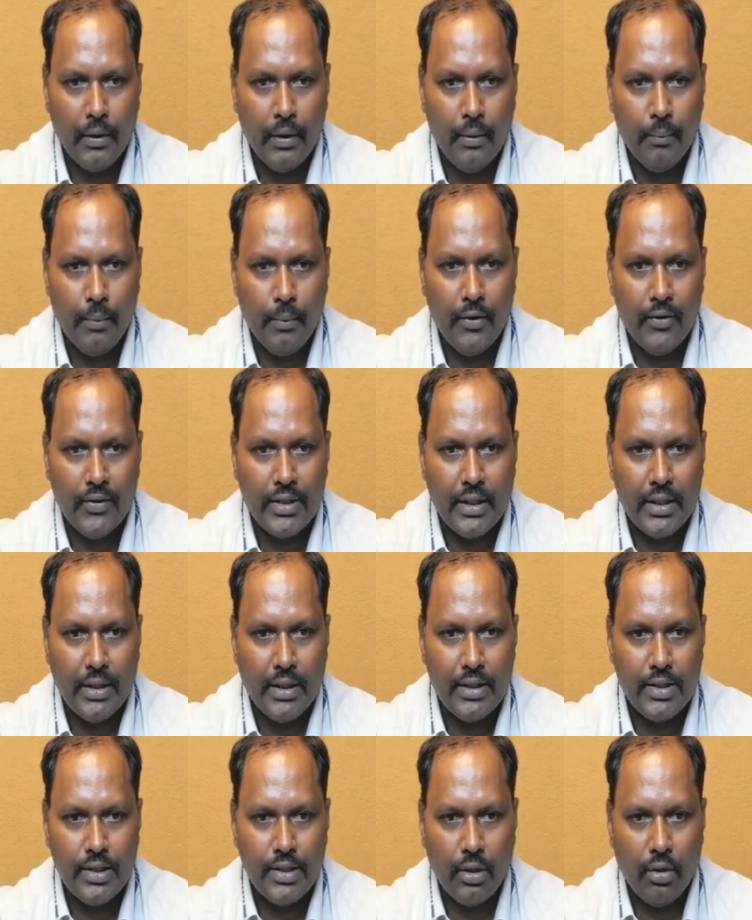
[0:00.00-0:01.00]
Previously it
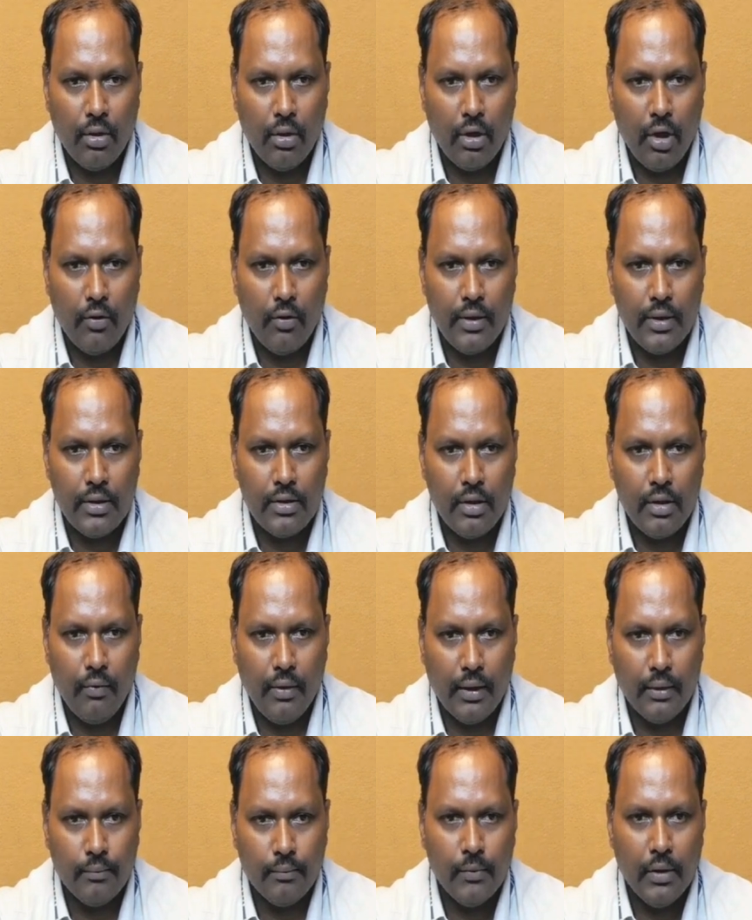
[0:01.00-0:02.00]
is 0. Now it is the
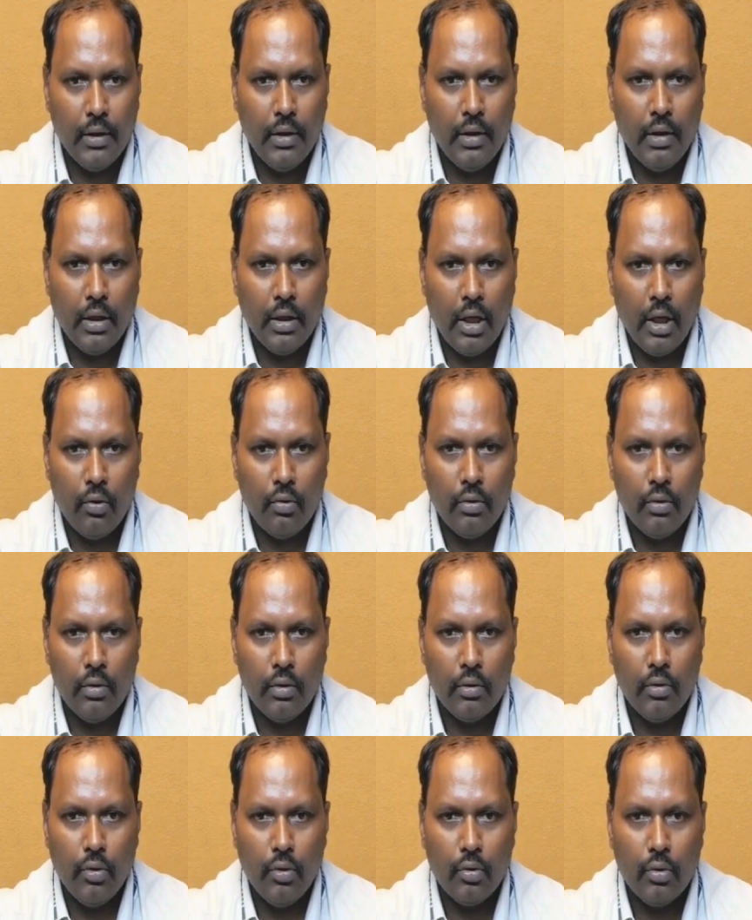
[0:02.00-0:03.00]
1. Now
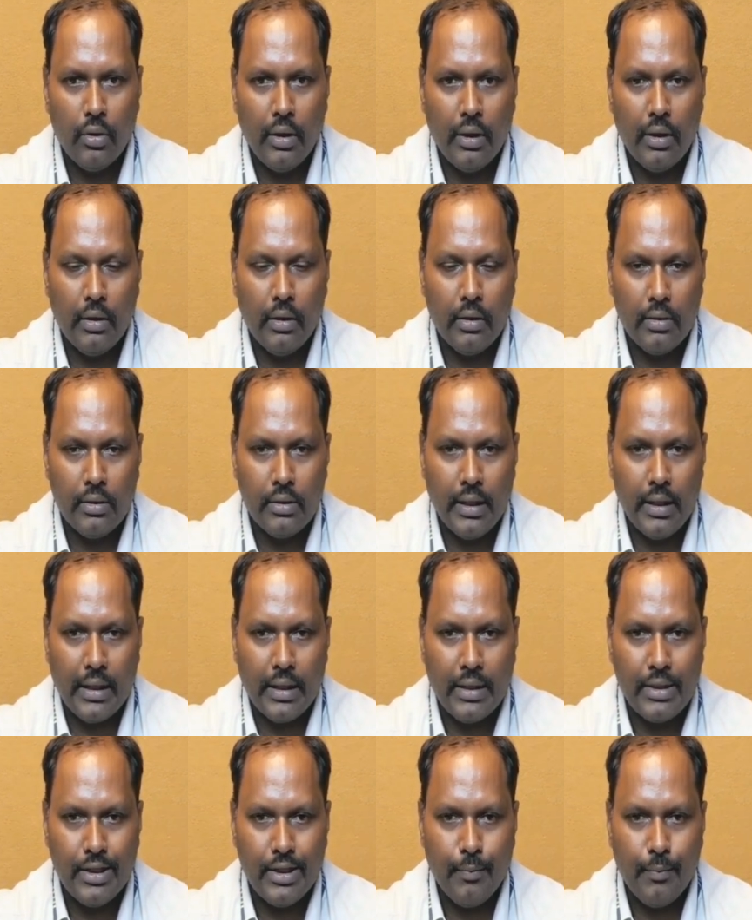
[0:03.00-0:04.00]
go to the
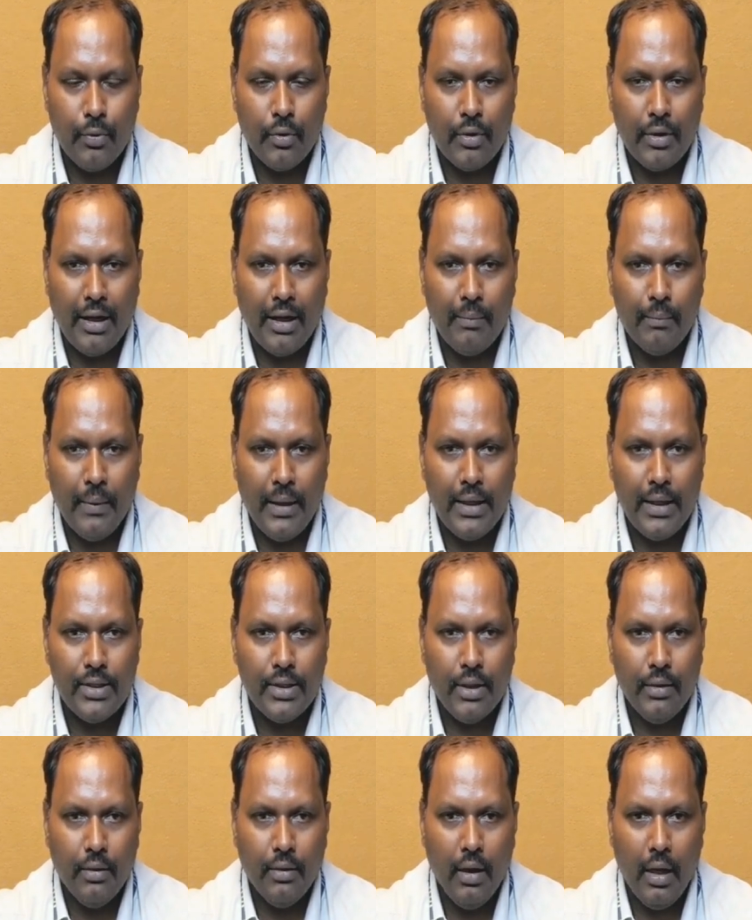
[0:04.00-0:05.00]
second step to
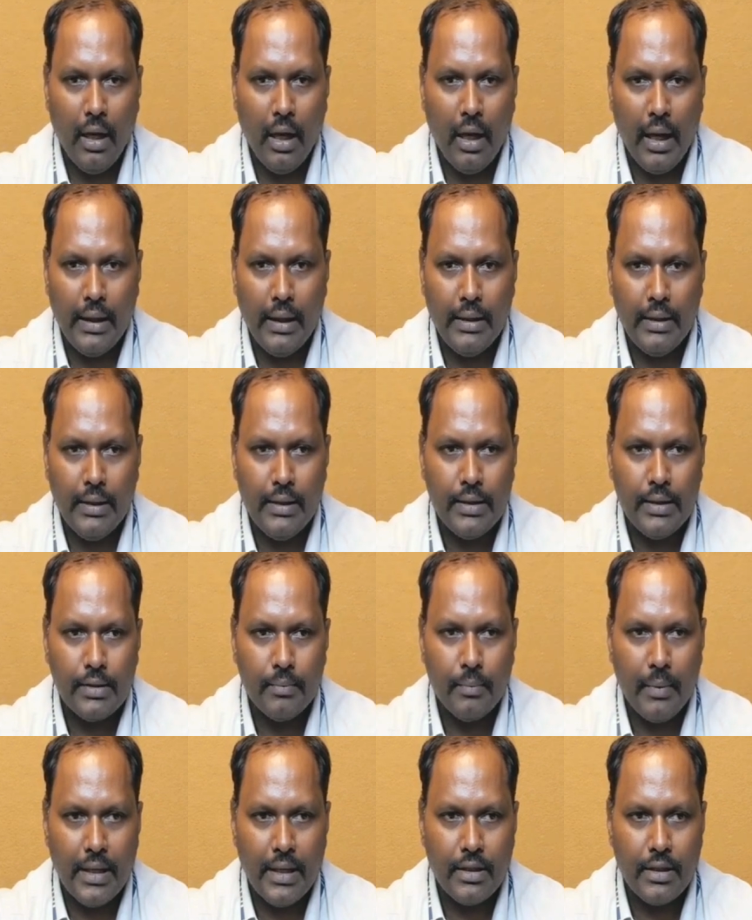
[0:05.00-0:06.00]
comparison. I is
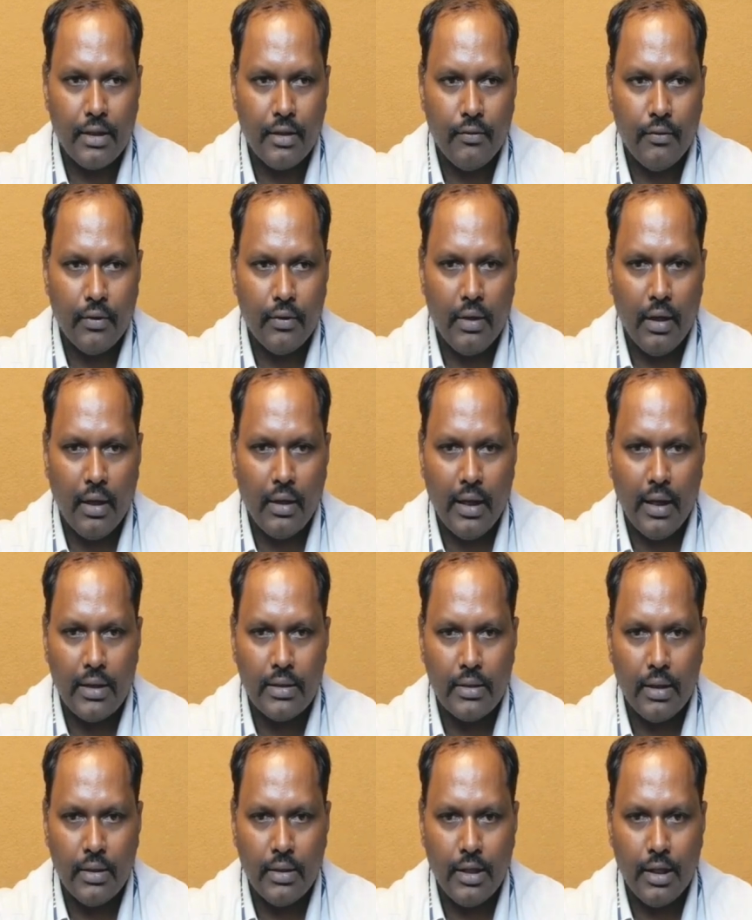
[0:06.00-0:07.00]
matching with that
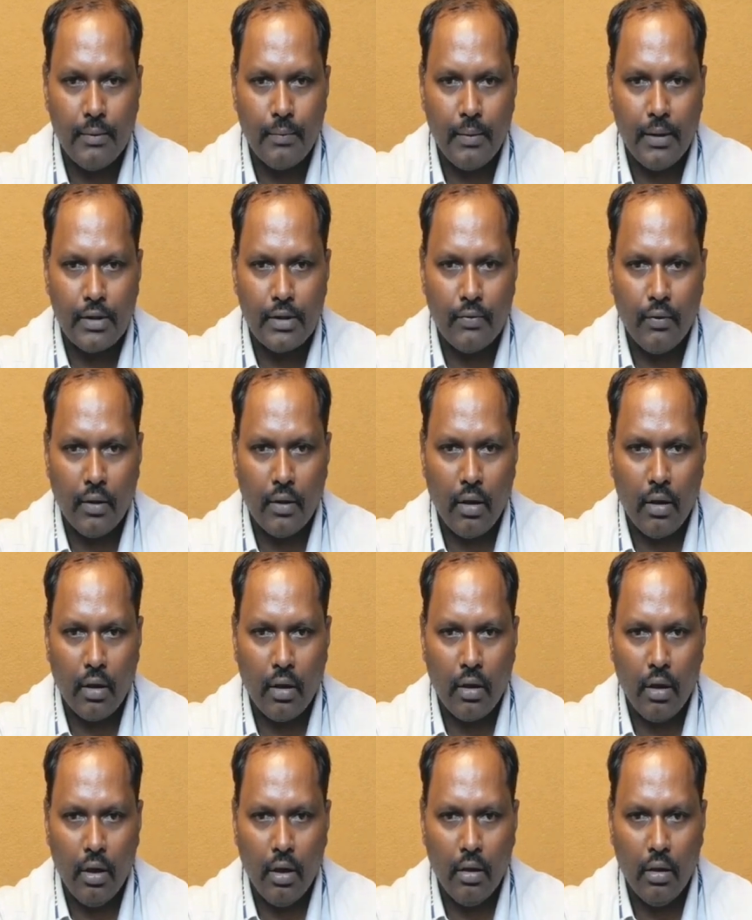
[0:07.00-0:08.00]
as a J plus 1 or
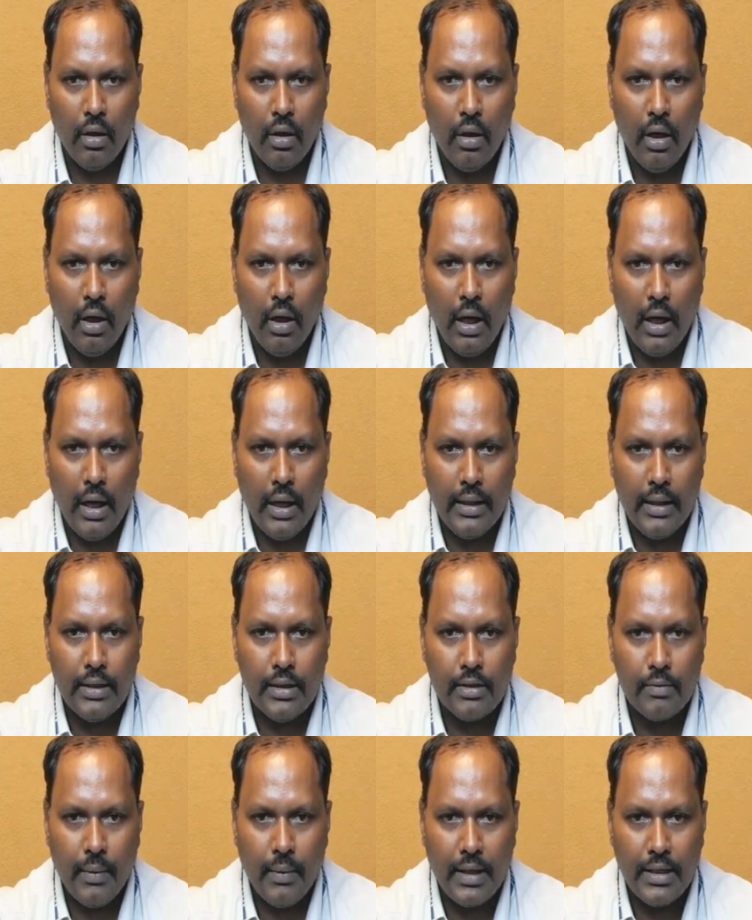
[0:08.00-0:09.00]
not. I
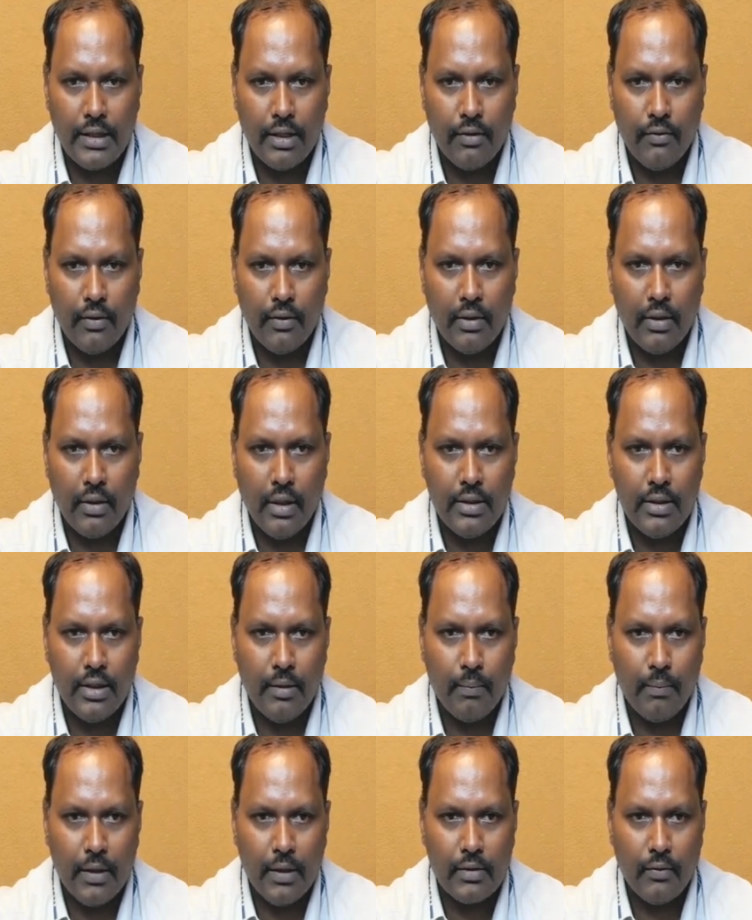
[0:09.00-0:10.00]
is matching with the J
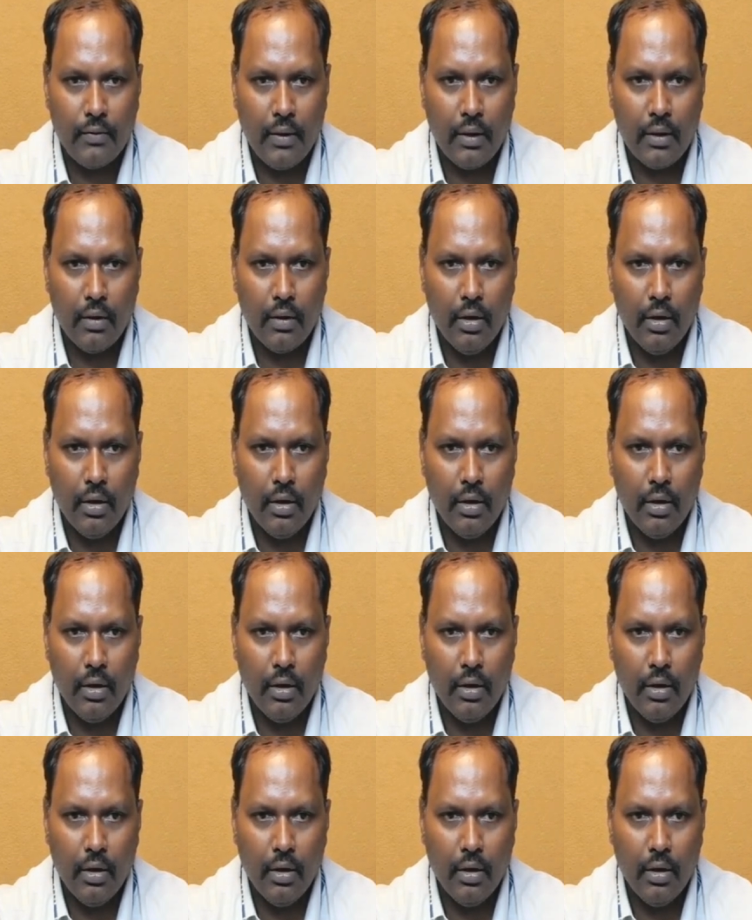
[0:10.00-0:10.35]
plus 1.